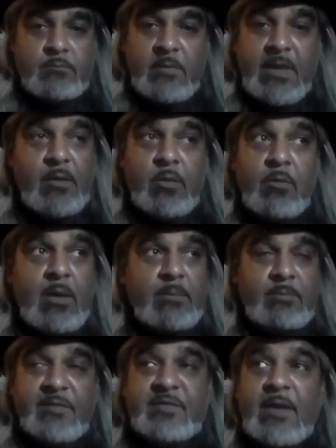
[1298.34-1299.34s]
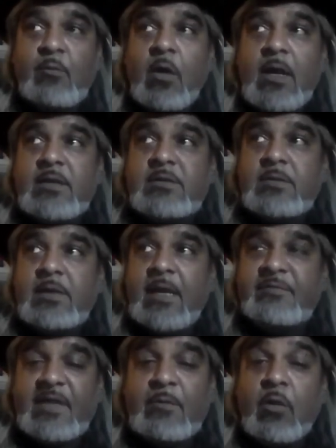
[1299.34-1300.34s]
They ain't going nowhere. If they want
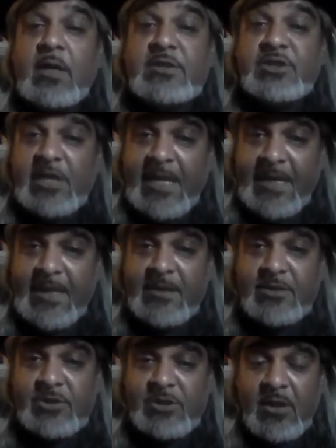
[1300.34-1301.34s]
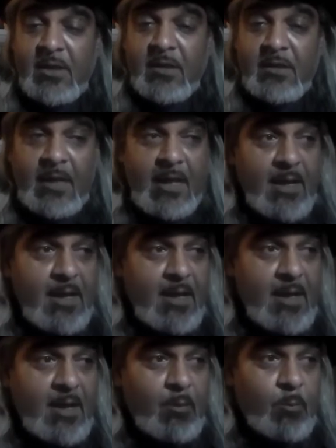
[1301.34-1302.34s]
to change
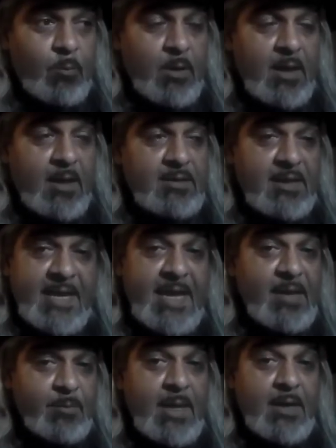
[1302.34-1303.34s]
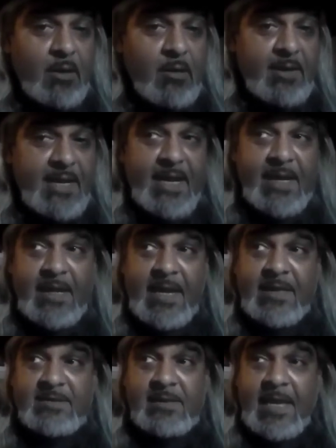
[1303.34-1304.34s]
the name NRA
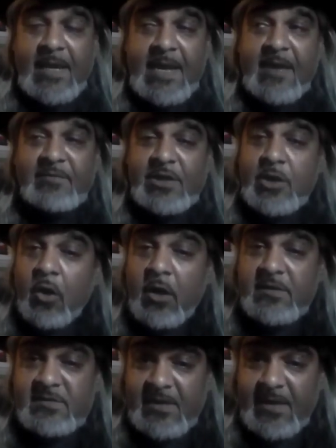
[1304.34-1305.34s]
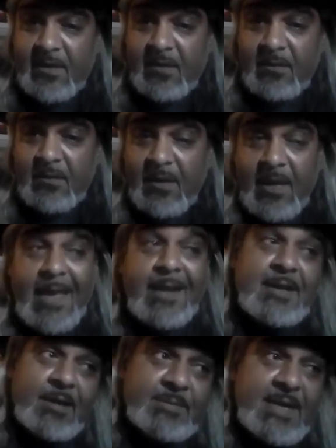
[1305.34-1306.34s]
and have a yard sale
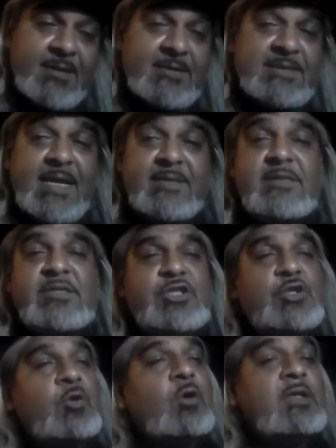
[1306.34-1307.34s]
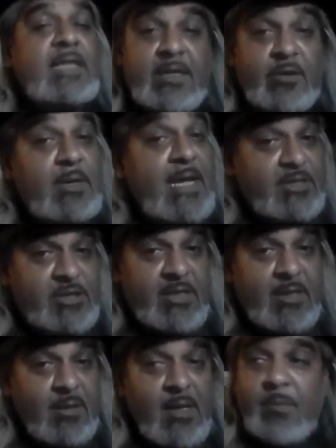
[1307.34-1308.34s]
and come down to Texas, sure, they can do that
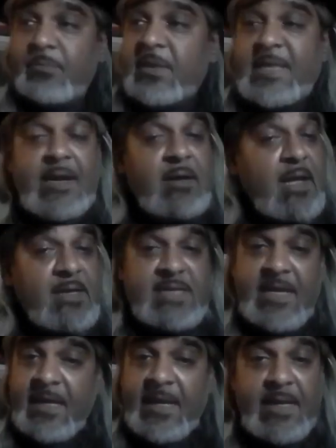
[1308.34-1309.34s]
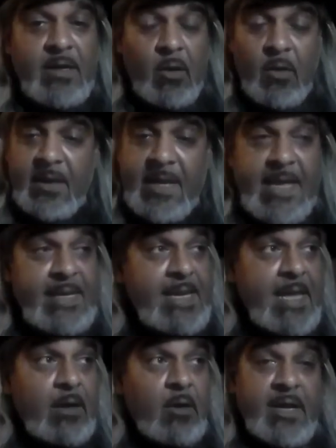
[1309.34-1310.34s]
shit. But they are not taking any
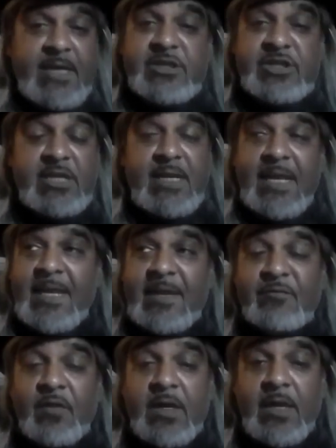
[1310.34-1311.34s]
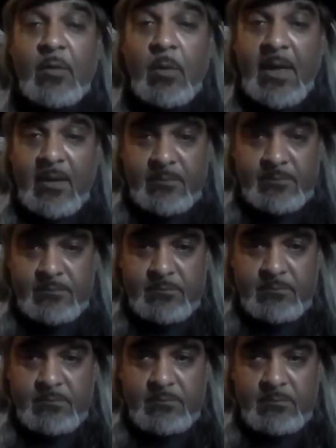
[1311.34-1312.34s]
NRA shit any fucking where.
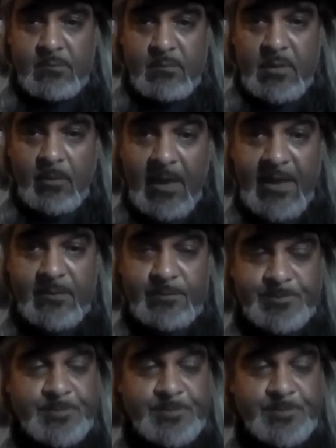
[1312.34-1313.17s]
Right?